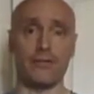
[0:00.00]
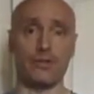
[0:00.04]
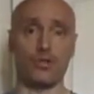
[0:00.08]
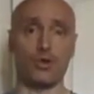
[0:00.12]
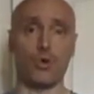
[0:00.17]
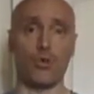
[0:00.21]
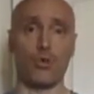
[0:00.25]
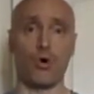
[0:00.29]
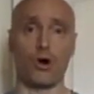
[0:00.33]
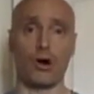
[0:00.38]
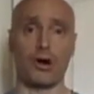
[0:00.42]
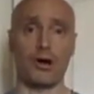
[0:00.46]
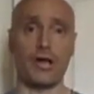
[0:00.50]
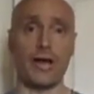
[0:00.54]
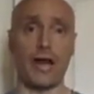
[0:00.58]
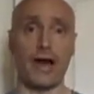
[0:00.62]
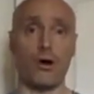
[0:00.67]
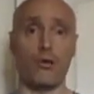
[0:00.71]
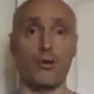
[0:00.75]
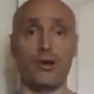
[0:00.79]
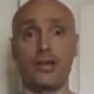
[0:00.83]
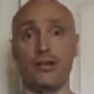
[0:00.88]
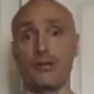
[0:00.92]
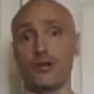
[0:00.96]
to work
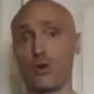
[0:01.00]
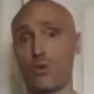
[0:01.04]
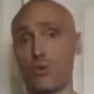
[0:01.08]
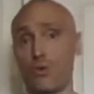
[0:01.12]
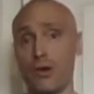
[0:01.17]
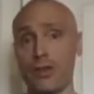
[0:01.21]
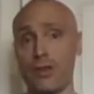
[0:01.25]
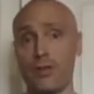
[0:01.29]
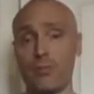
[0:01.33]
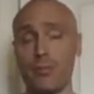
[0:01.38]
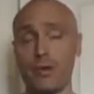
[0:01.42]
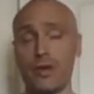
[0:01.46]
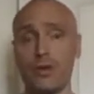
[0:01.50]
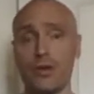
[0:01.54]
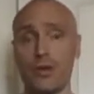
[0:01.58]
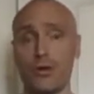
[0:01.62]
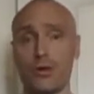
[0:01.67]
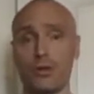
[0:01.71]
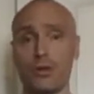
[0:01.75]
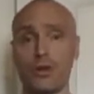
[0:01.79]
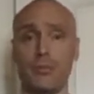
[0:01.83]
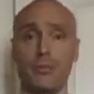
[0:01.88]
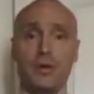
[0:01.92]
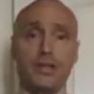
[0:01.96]
out either with me
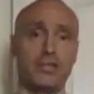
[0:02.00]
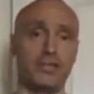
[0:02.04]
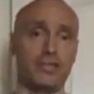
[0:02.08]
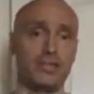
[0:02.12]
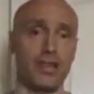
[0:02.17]
or let me